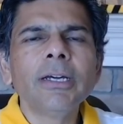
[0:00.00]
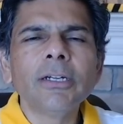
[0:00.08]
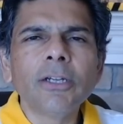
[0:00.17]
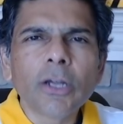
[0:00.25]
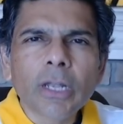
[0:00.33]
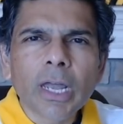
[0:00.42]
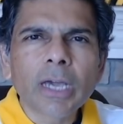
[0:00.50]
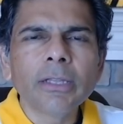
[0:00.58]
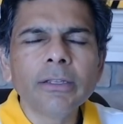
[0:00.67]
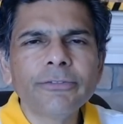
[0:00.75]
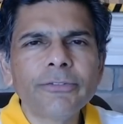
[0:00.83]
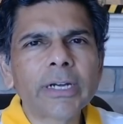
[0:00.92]
Good luck on
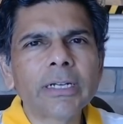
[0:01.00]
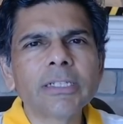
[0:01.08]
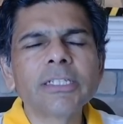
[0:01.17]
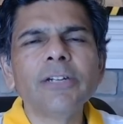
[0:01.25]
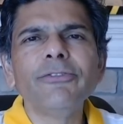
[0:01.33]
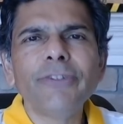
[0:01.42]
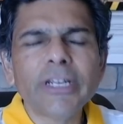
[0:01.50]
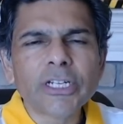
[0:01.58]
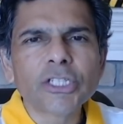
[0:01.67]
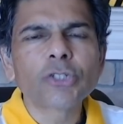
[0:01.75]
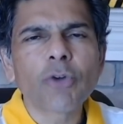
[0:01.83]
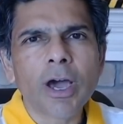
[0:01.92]
the finals and finish
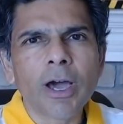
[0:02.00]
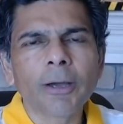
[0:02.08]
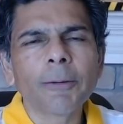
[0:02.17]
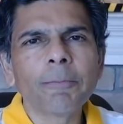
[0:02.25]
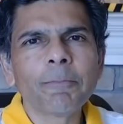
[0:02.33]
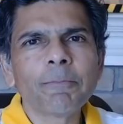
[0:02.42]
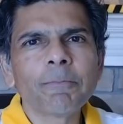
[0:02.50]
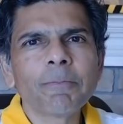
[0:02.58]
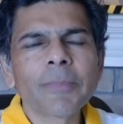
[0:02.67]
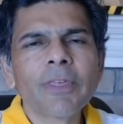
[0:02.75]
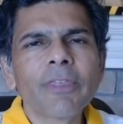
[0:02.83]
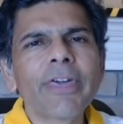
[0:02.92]
strong.
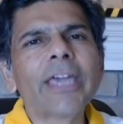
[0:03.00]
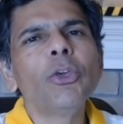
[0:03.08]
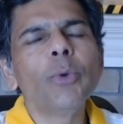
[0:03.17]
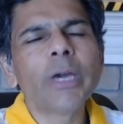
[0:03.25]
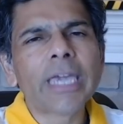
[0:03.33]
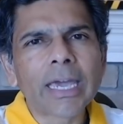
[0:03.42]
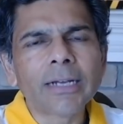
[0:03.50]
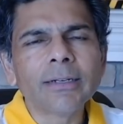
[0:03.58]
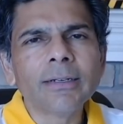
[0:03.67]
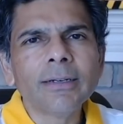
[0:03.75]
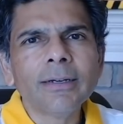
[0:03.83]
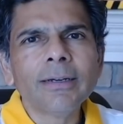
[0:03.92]
Thank you
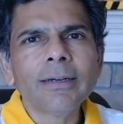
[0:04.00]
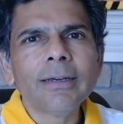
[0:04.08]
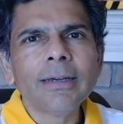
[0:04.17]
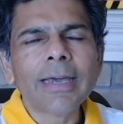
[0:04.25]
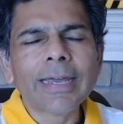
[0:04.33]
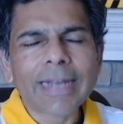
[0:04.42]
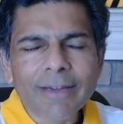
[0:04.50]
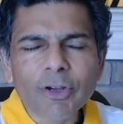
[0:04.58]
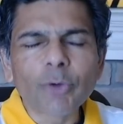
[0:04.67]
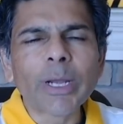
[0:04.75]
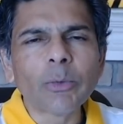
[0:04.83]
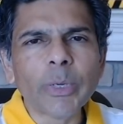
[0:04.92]
again and have a
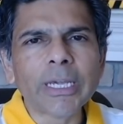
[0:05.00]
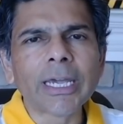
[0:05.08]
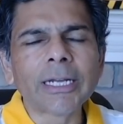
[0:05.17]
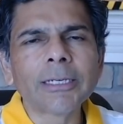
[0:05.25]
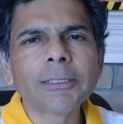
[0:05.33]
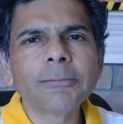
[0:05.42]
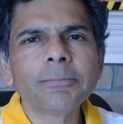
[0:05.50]
great weekend.